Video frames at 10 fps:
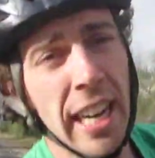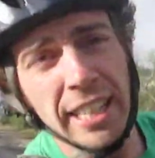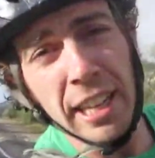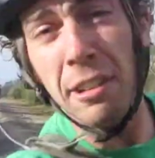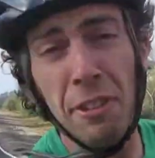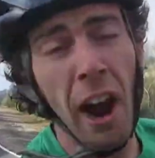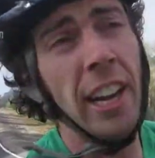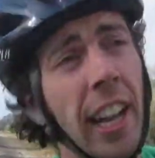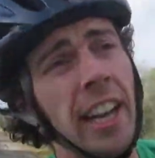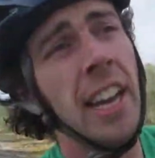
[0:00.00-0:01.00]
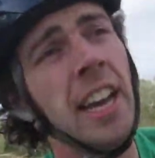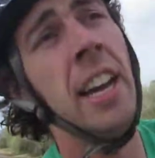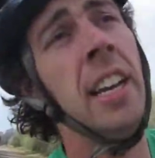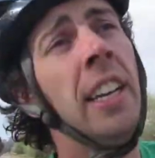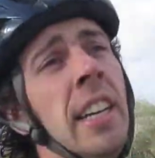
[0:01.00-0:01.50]
Idea Friday,
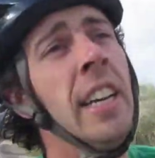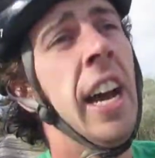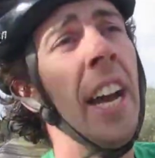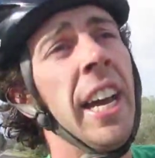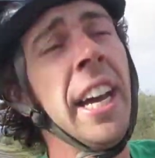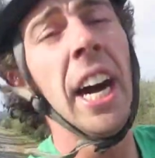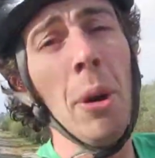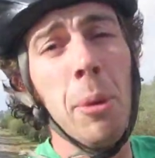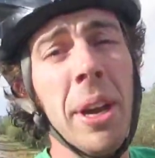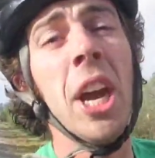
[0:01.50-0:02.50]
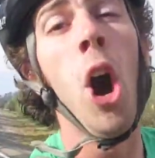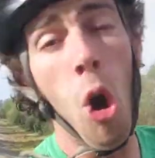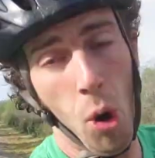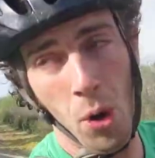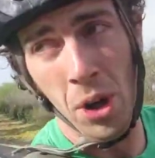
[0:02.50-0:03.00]
how we go.
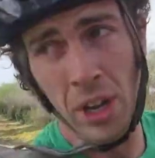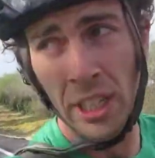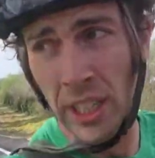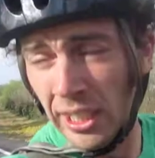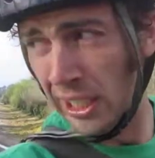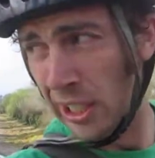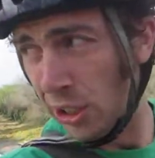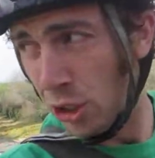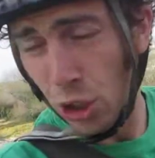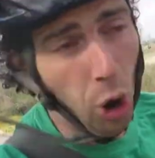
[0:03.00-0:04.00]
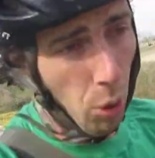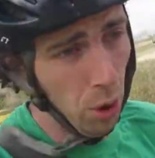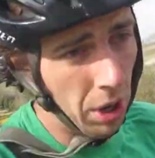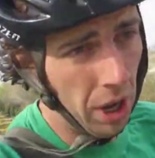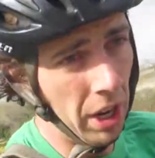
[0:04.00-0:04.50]
So,
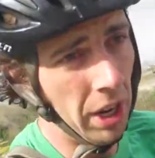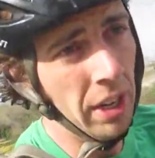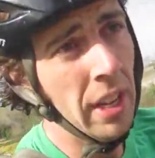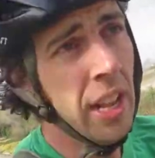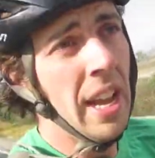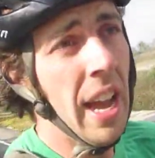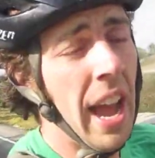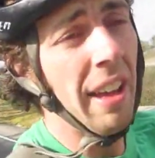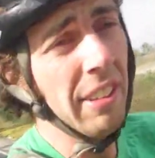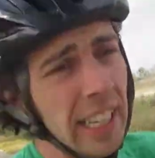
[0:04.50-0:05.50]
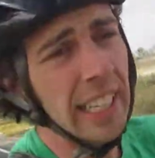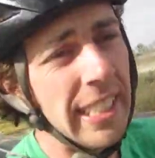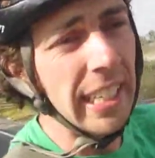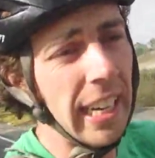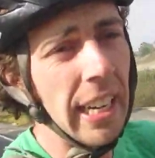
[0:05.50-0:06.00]
have this
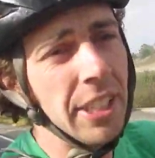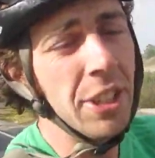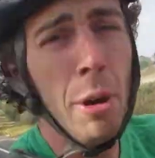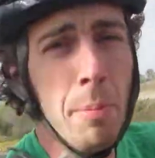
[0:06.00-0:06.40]
idea, you know